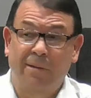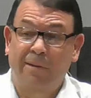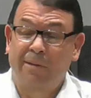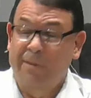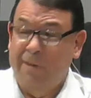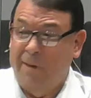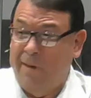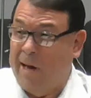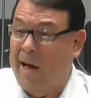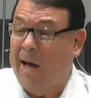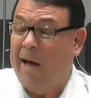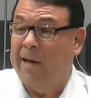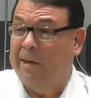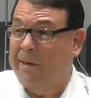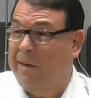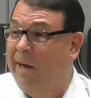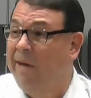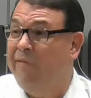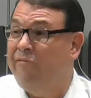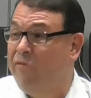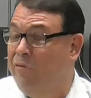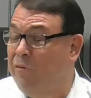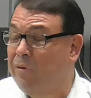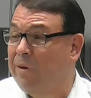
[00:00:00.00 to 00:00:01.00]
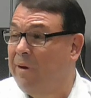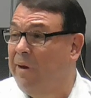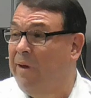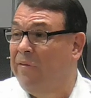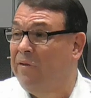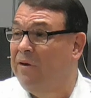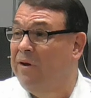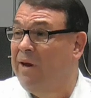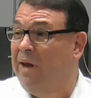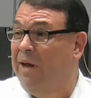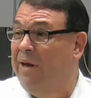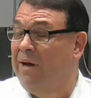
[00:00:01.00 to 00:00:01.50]
God gave you
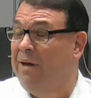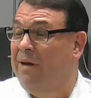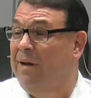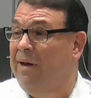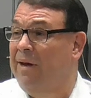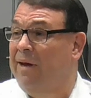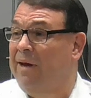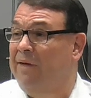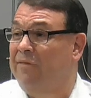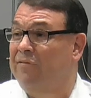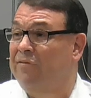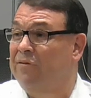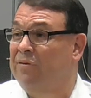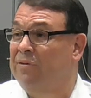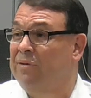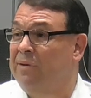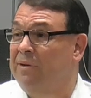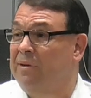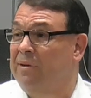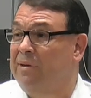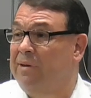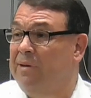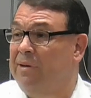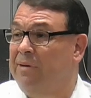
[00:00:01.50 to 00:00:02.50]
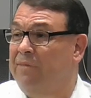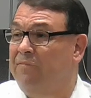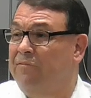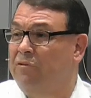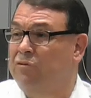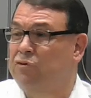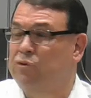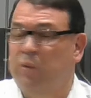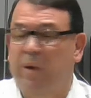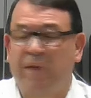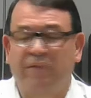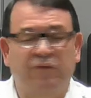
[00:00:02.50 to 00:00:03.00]
another day to live. Folks,
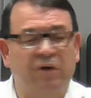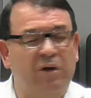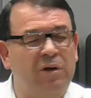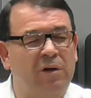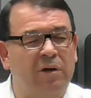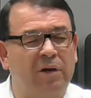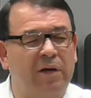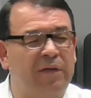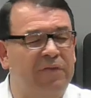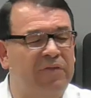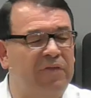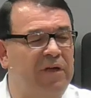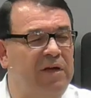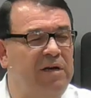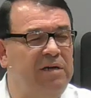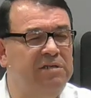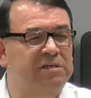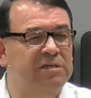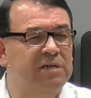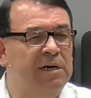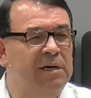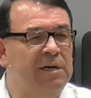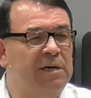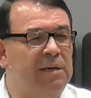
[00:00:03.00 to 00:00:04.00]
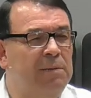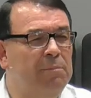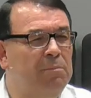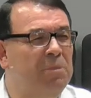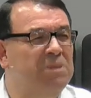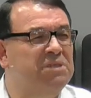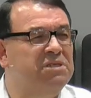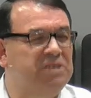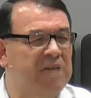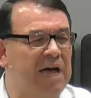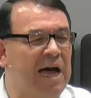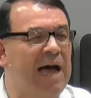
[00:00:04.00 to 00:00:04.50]
we have to look at things
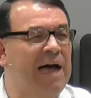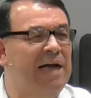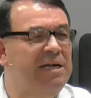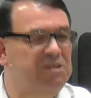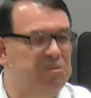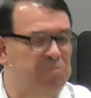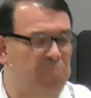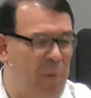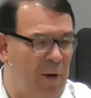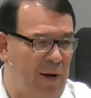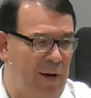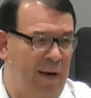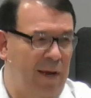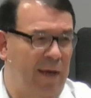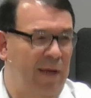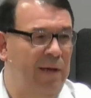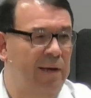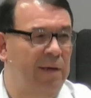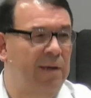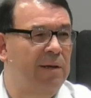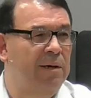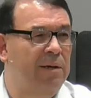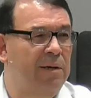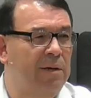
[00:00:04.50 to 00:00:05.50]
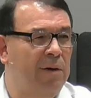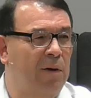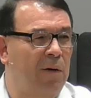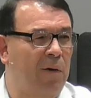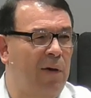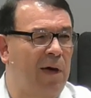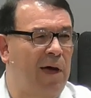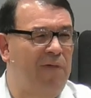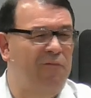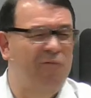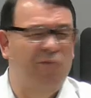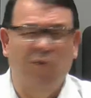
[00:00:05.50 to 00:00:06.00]
besides money,
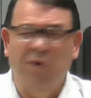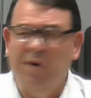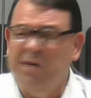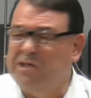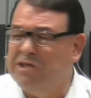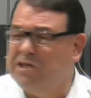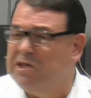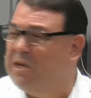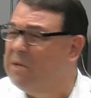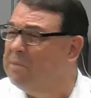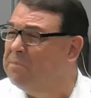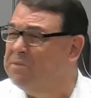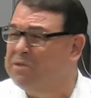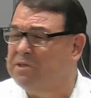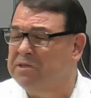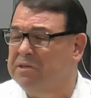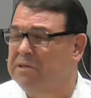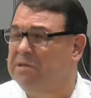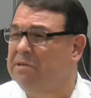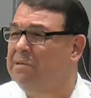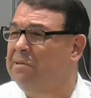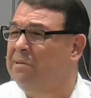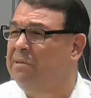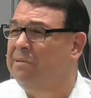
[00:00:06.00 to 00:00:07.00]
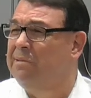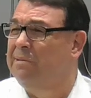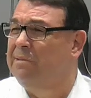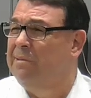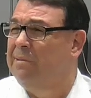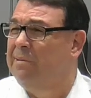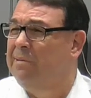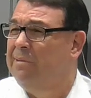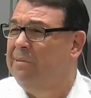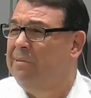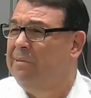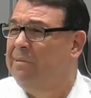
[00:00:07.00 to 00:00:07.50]
okay? Friendship,
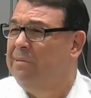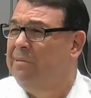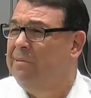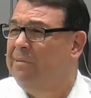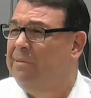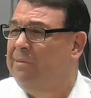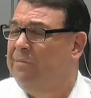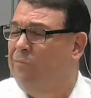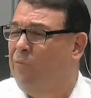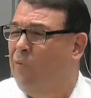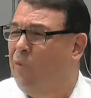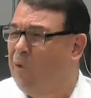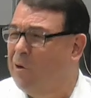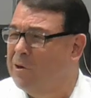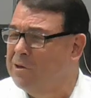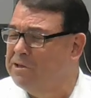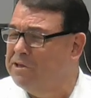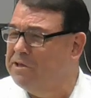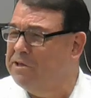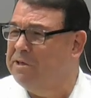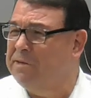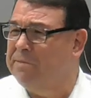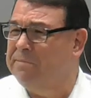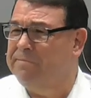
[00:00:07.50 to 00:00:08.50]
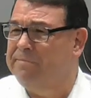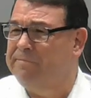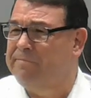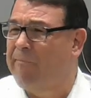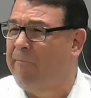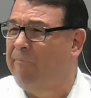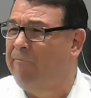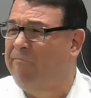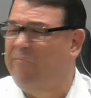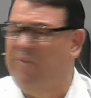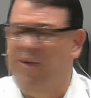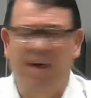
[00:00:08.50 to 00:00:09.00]
worship,
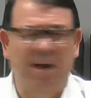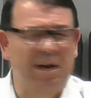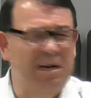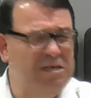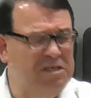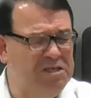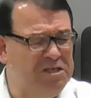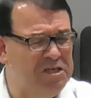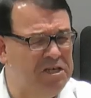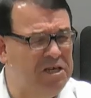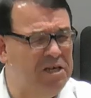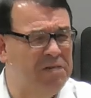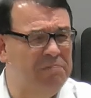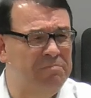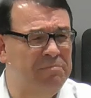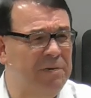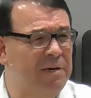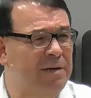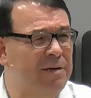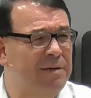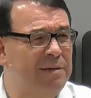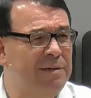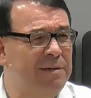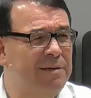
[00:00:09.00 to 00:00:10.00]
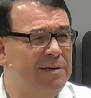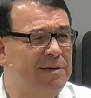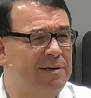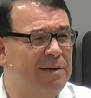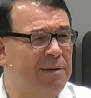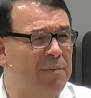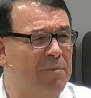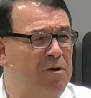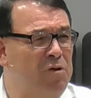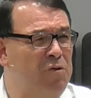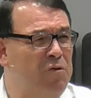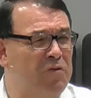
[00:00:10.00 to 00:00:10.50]
fellowship. I
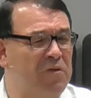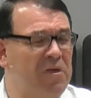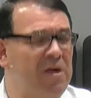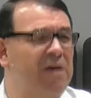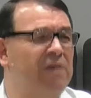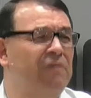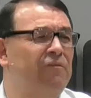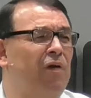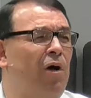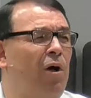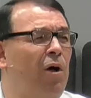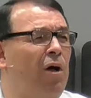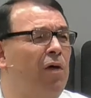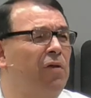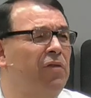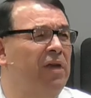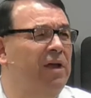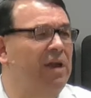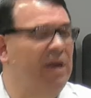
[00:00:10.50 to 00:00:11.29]
mean, you think of all that